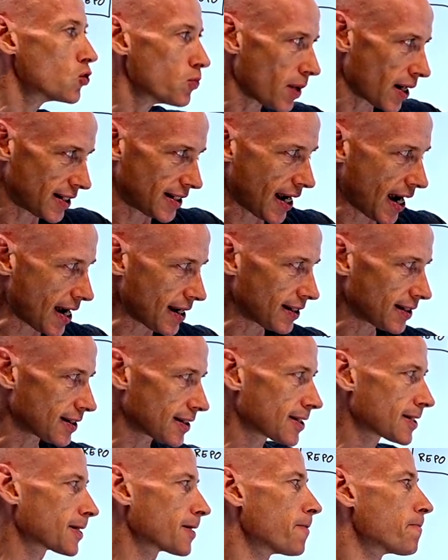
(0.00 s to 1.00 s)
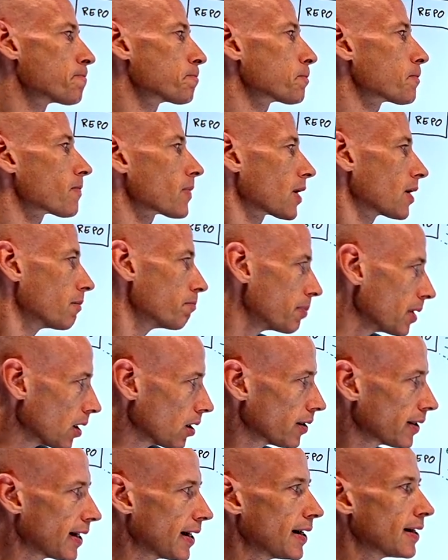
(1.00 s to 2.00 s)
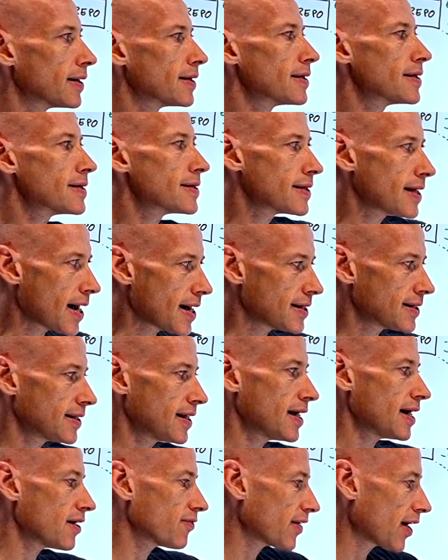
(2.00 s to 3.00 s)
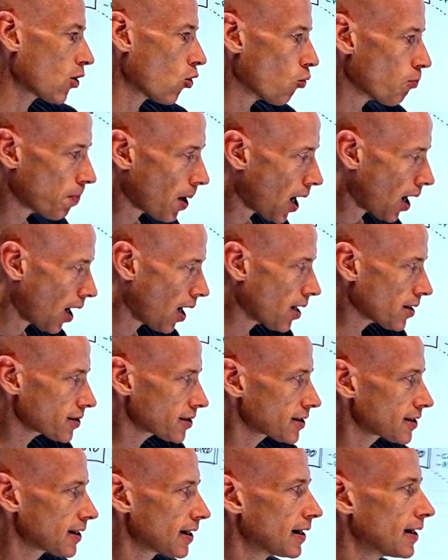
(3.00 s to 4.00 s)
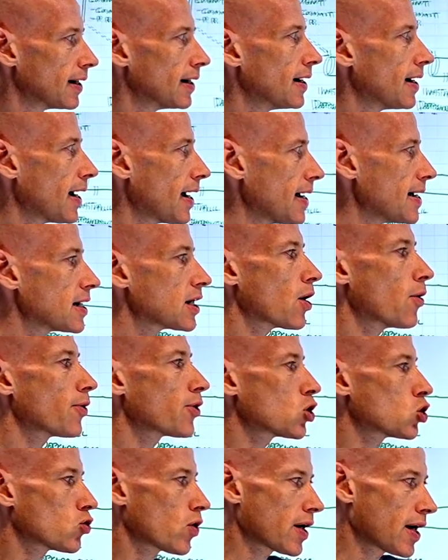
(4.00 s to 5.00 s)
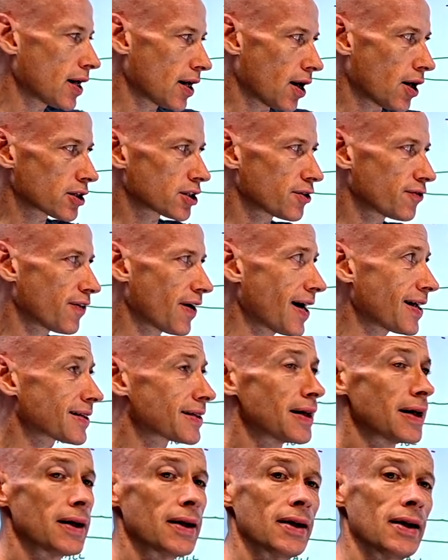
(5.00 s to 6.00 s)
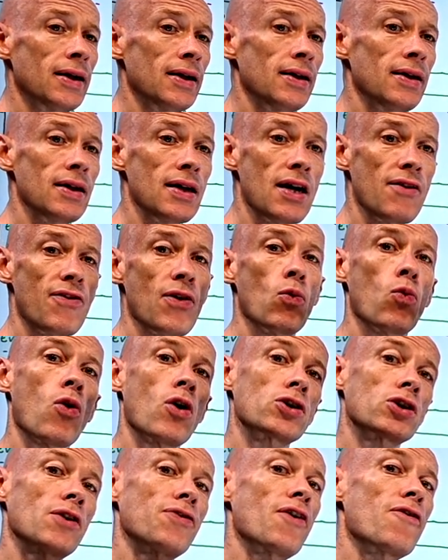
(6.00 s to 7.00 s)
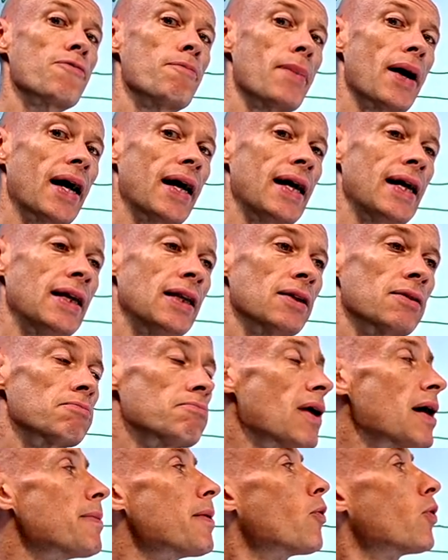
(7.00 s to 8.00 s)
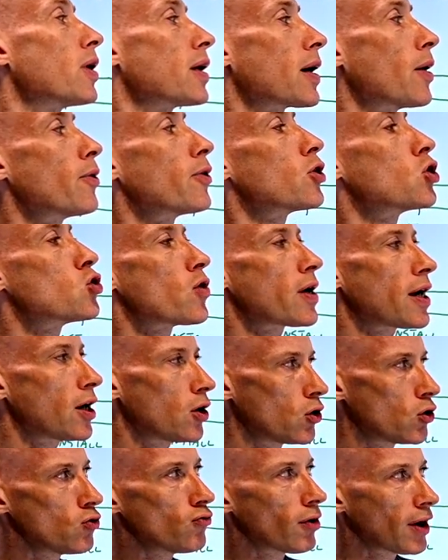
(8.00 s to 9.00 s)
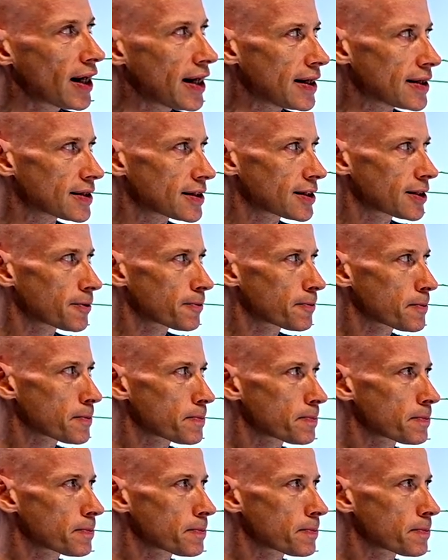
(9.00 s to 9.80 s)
do my tests, build it, test it. If they all pass, hey, go and create an artifact. If it was off of main, maybe I want to go and create a new release.